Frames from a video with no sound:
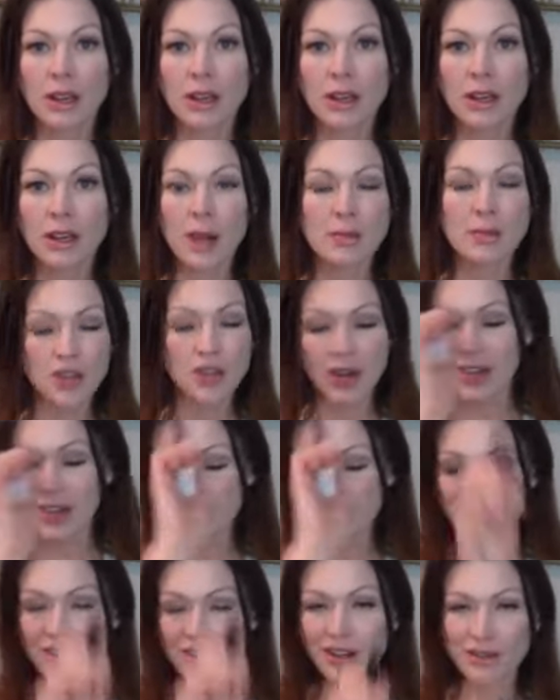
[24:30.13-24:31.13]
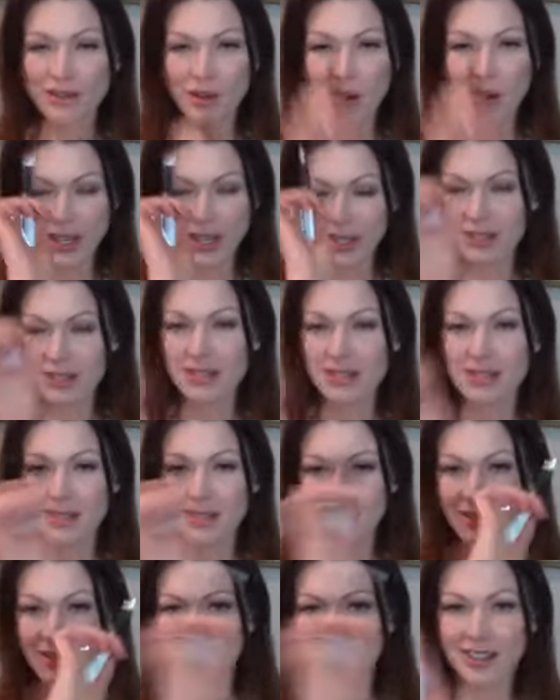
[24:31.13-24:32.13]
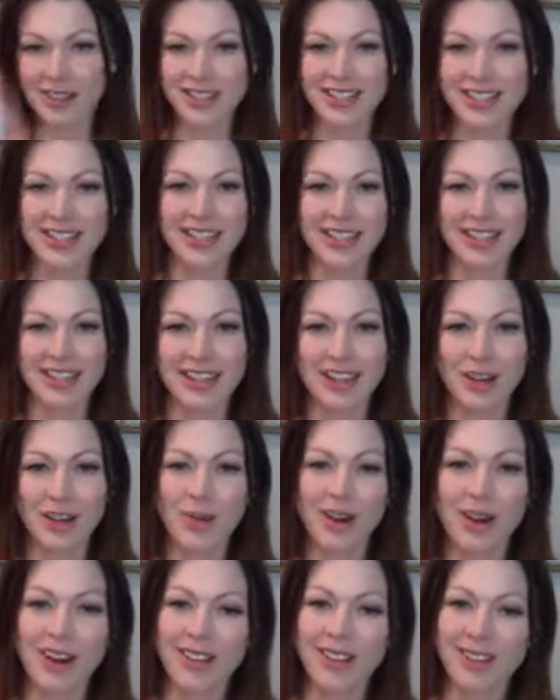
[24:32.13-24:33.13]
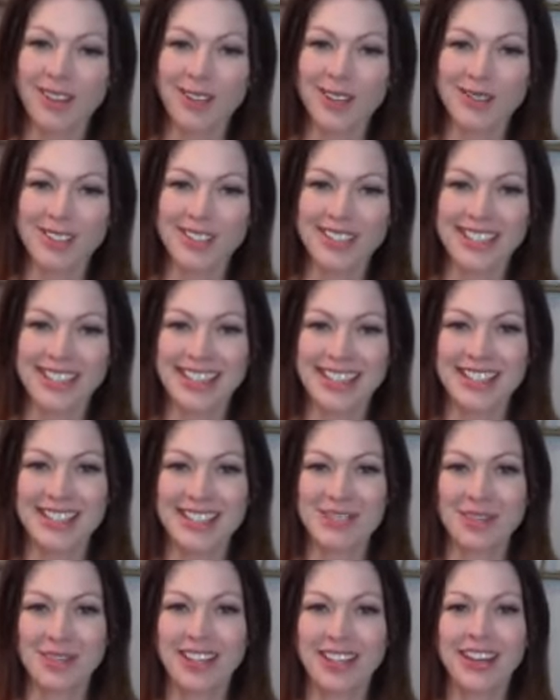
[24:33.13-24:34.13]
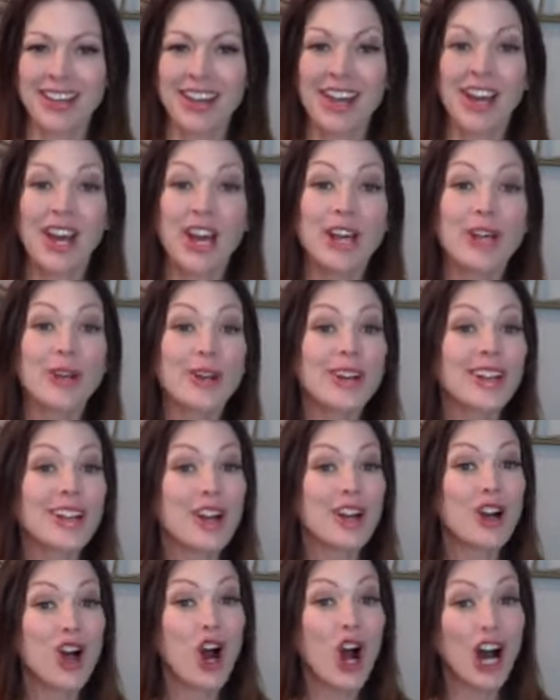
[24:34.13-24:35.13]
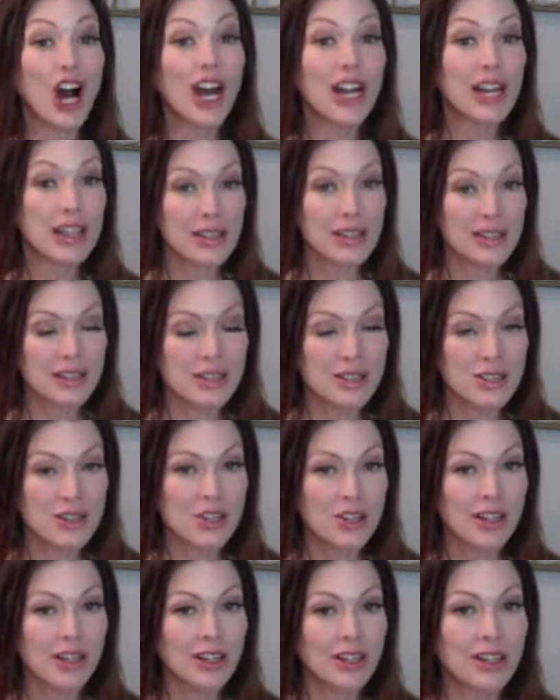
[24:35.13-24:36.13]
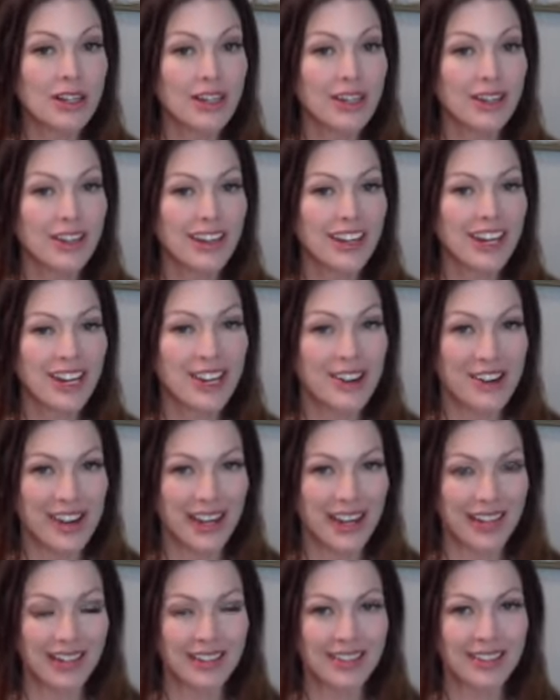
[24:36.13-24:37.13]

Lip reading: I'm sorry, that's your clairvoyance, your clear seeing. Apollo, you're really testing me. Your clairaudience is your clear inner hearing.